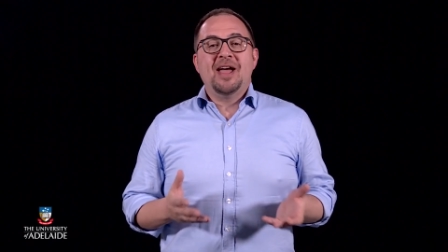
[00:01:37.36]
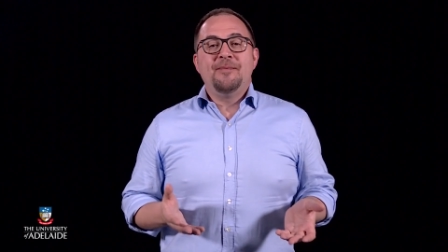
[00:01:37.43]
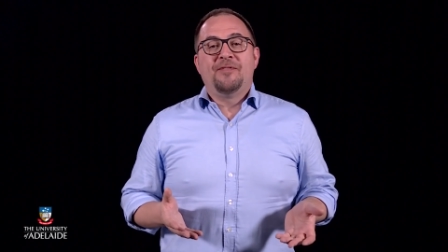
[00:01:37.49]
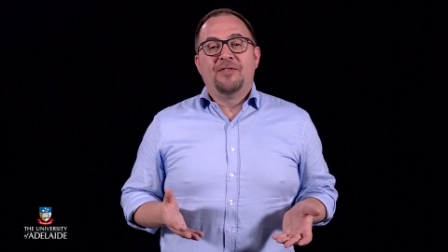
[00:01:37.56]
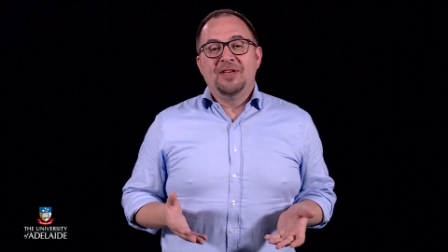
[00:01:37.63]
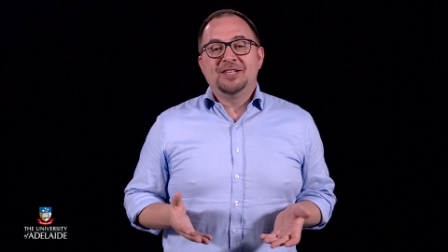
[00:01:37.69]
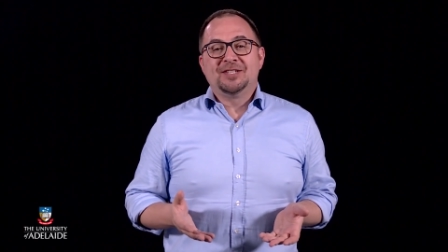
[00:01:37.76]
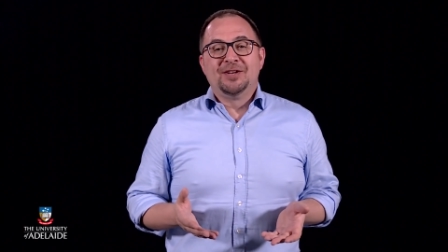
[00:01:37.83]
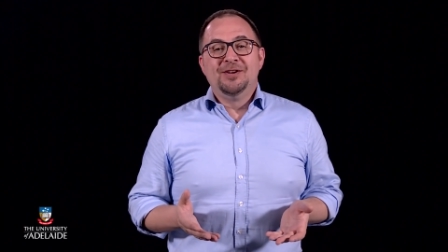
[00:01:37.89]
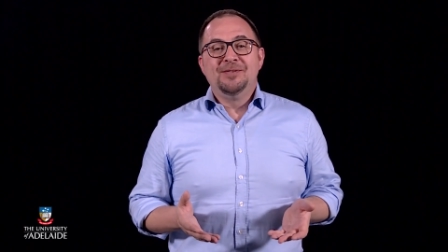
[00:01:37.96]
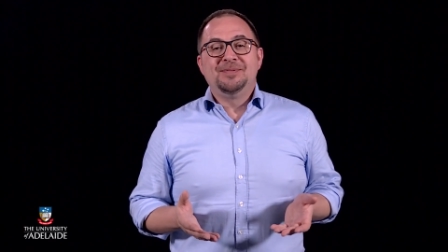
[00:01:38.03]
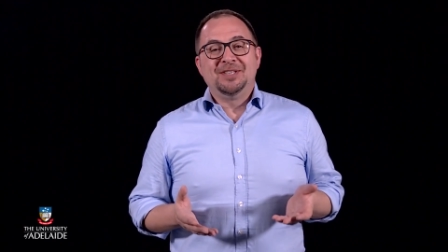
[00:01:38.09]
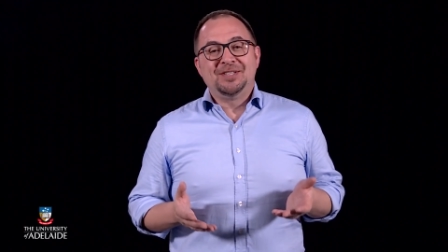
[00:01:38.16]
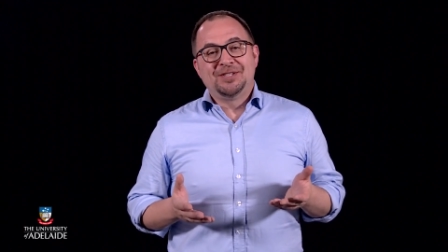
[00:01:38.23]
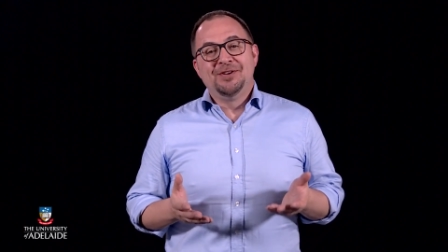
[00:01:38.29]
name for these
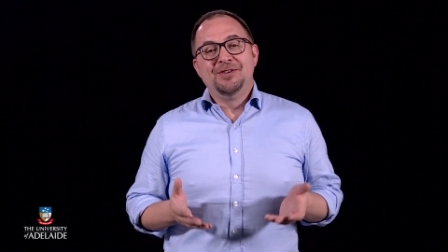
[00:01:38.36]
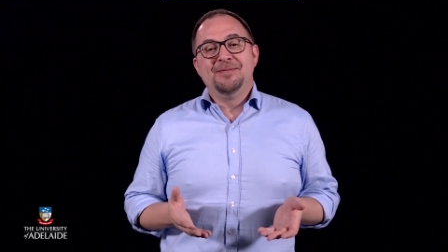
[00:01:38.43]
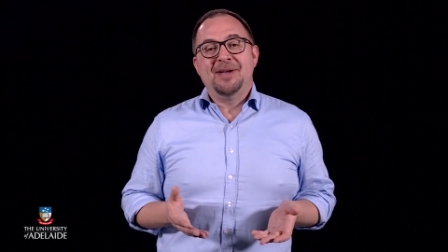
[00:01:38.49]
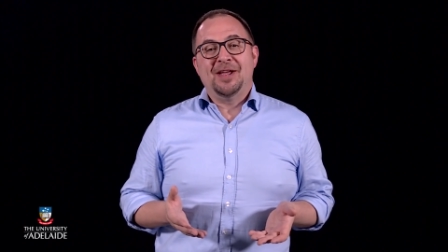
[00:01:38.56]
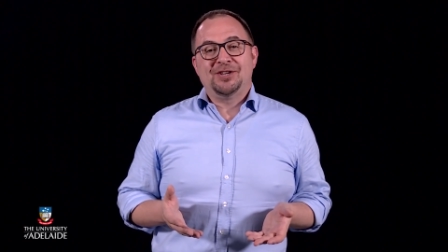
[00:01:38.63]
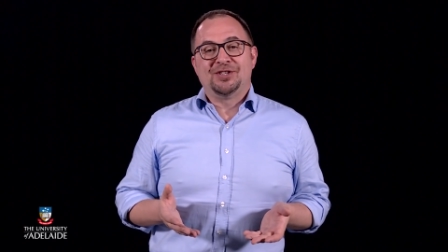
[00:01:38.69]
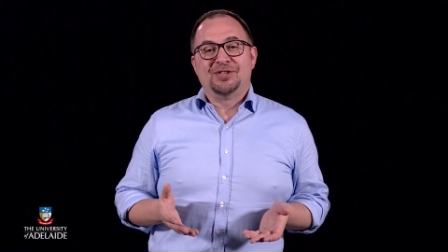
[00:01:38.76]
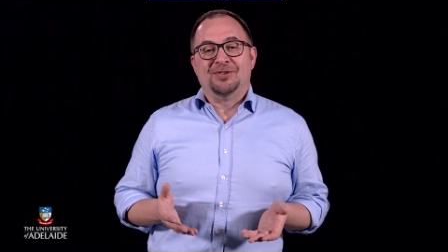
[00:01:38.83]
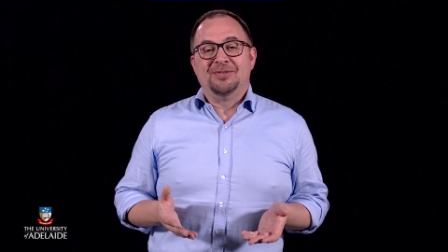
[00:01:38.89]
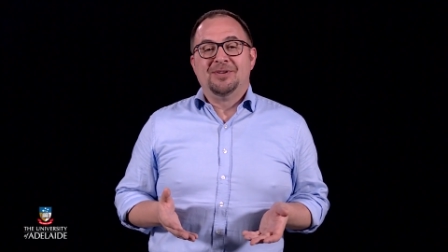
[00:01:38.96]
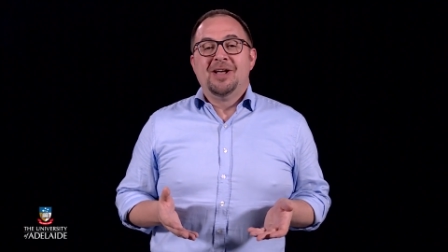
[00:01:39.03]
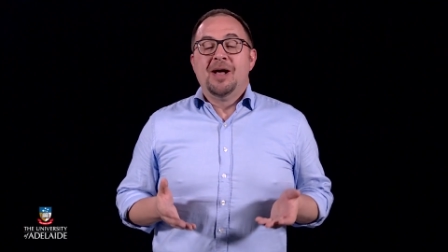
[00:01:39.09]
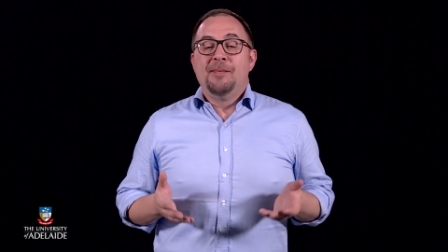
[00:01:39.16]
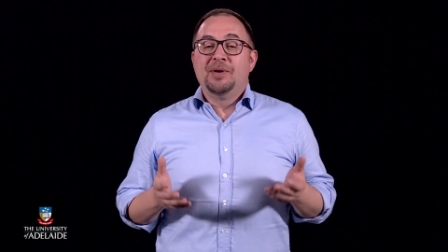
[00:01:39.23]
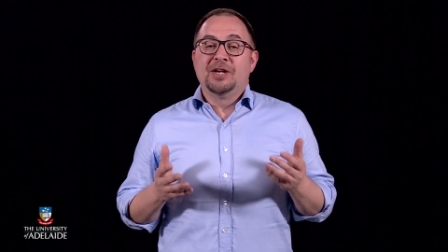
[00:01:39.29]
loops is two-dimensional
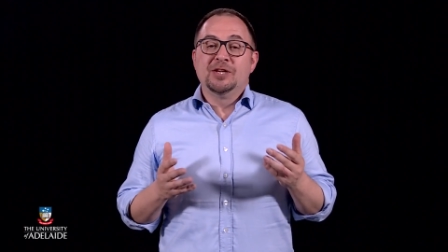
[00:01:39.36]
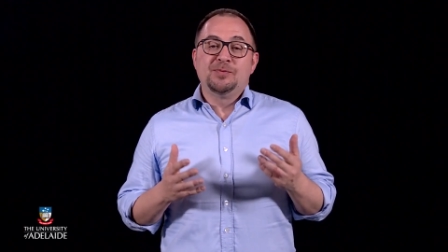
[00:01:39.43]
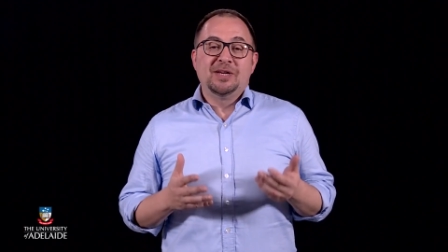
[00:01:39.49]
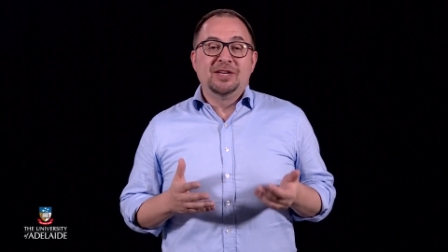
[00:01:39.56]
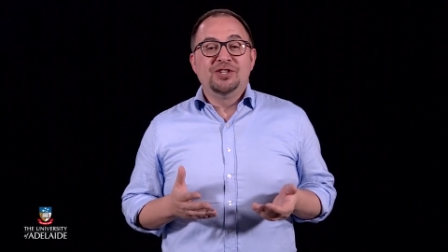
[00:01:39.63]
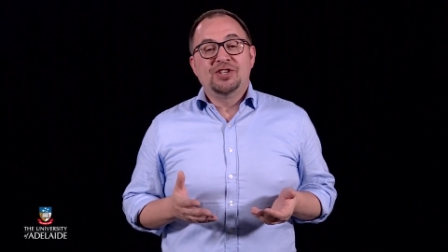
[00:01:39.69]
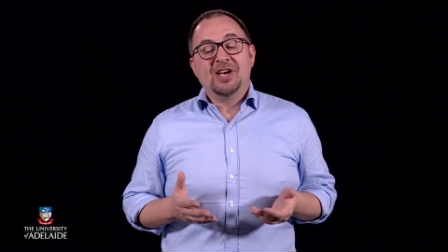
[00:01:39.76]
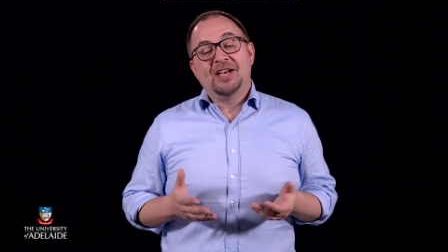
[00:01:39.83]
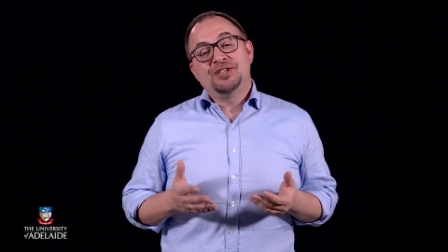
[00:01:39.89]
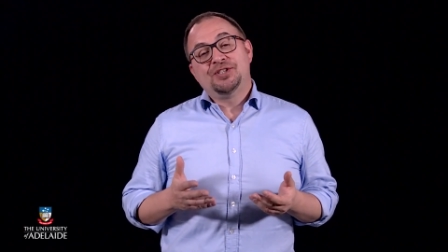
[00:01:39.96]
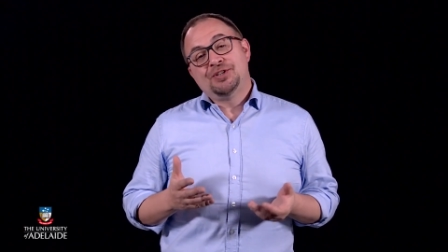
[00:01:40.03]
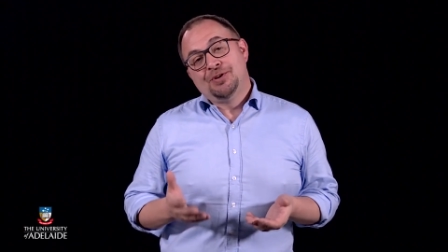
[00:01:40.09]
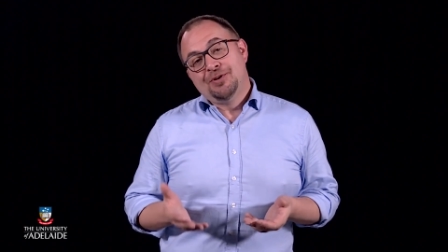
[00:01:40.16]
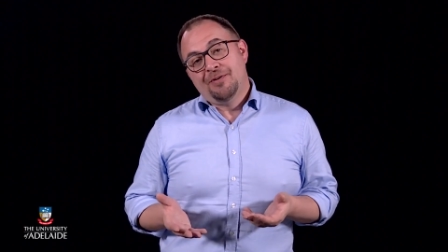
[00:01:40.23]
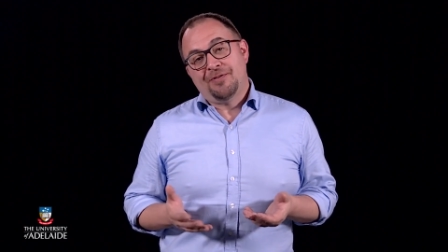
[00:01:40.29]
because we can change
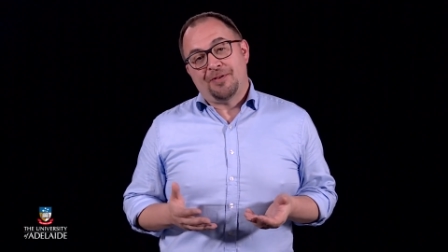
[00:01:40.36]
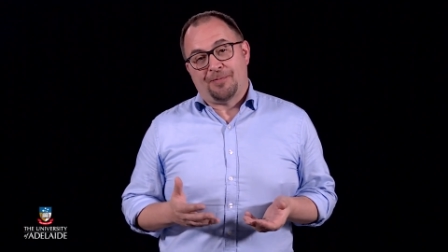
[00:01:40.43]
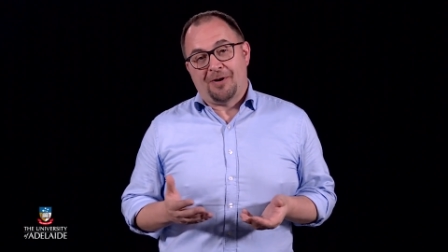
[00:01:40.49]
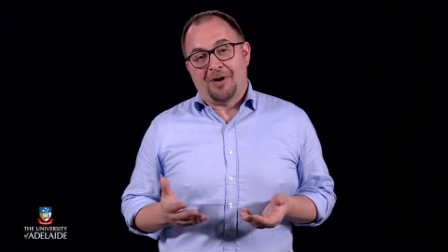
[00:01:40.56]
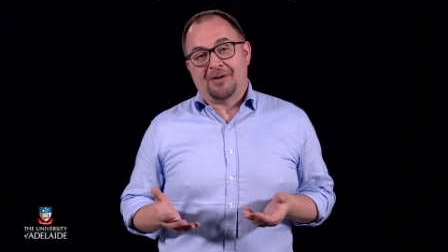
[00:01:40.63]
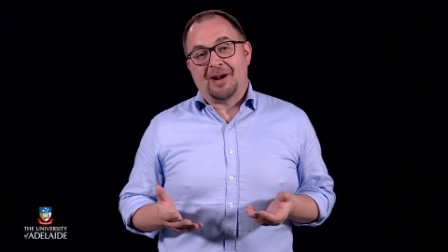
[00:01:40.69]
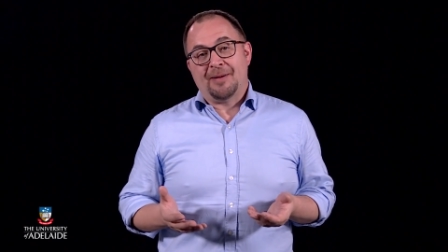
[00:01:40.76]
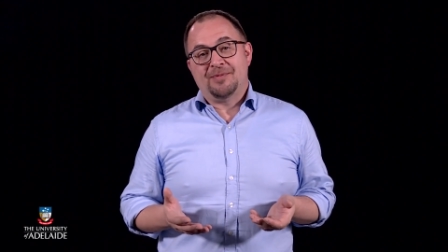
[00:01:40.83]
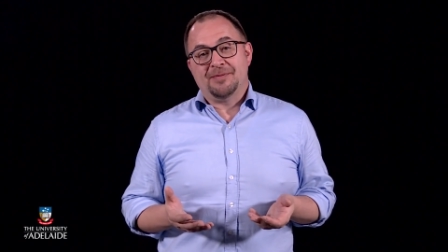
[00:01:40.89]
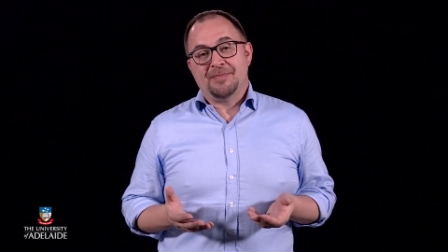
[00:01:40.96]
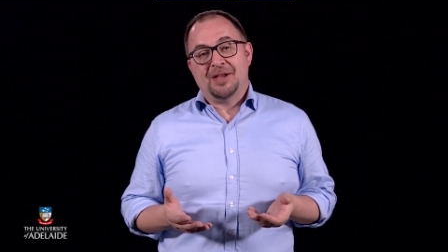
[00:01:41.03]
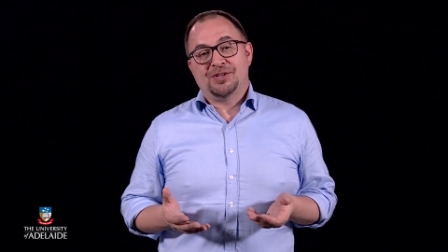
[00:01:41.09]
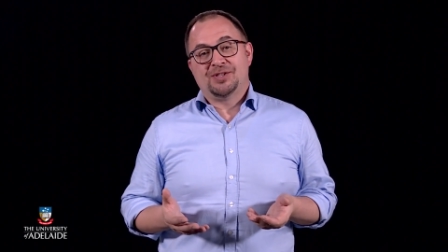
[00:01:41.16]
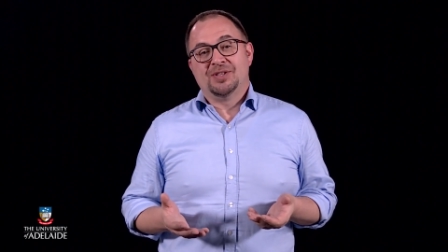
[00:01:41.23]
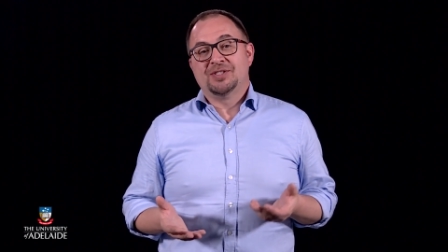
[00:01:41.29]
two of the program
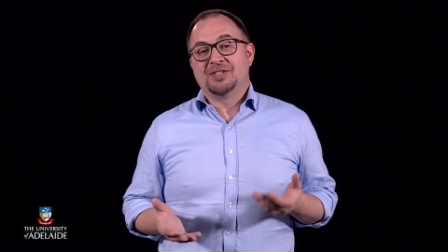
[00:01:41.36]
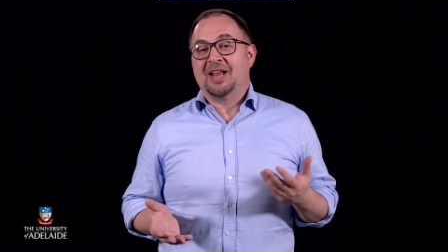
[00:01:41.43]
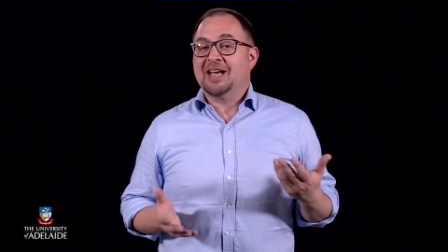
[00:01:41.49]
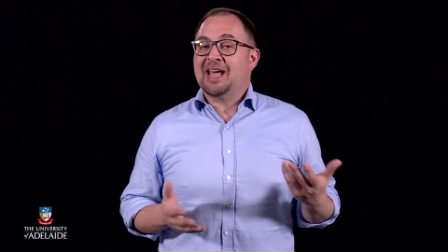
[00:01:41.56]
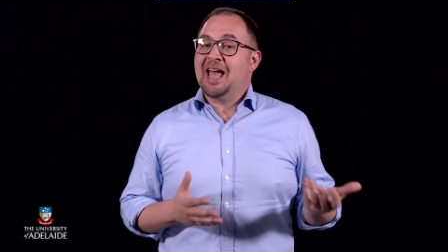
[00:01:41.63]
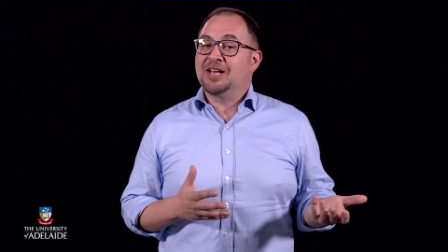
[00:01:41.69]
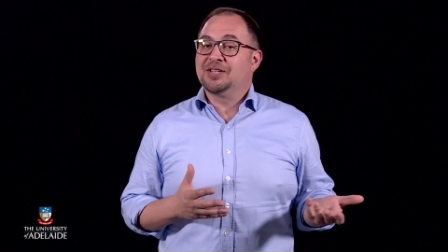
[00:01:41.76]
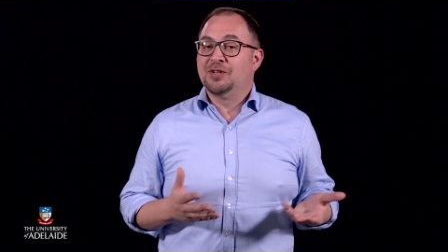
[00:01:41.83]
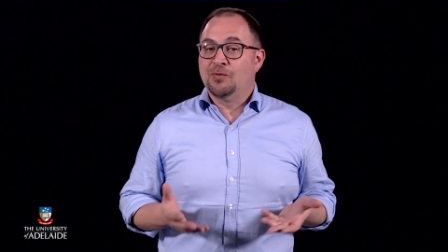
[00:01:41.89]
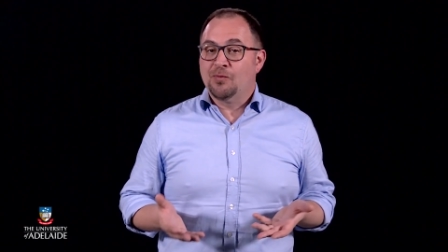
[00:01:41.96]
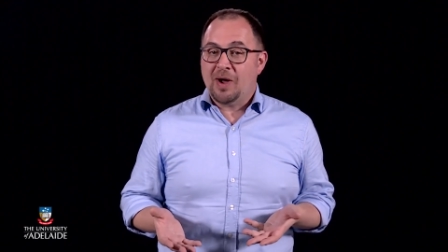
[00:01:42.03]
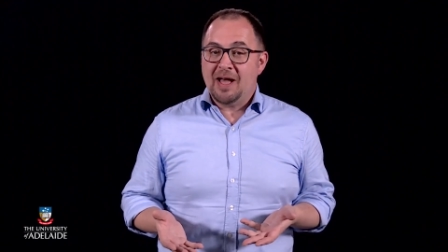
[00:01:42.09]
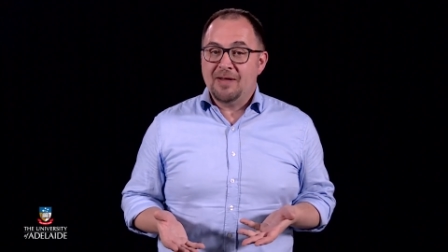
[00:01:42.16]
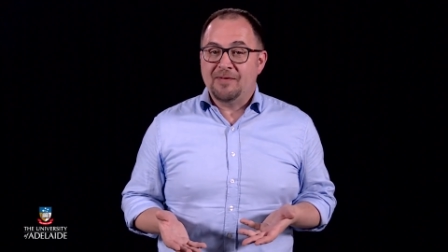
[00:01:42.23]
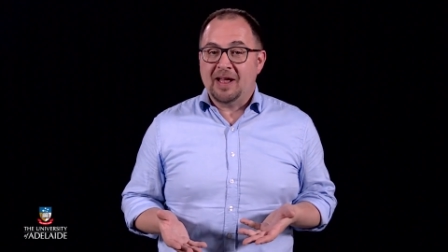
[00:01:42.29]
dimensions like x and
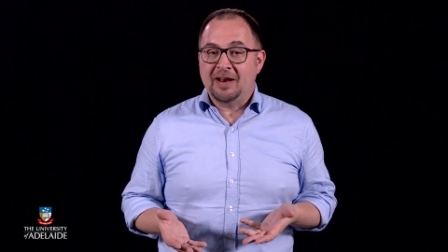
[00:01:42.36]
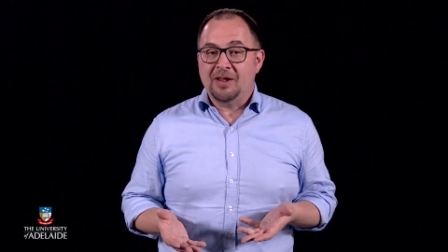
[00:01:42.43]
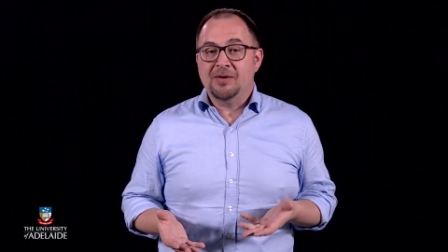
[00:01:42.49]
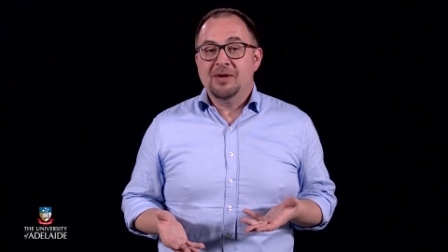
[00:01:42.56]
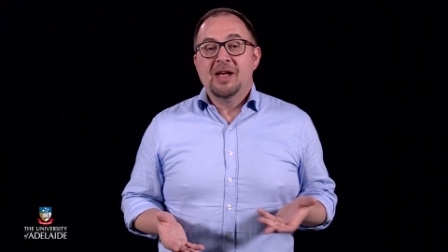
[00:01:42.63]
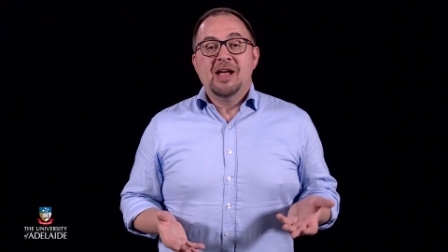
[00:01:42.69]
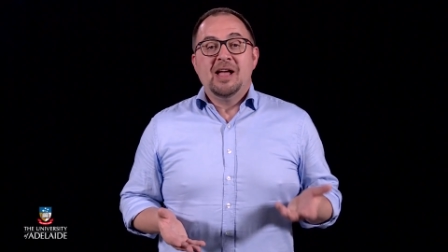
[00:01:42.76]
y value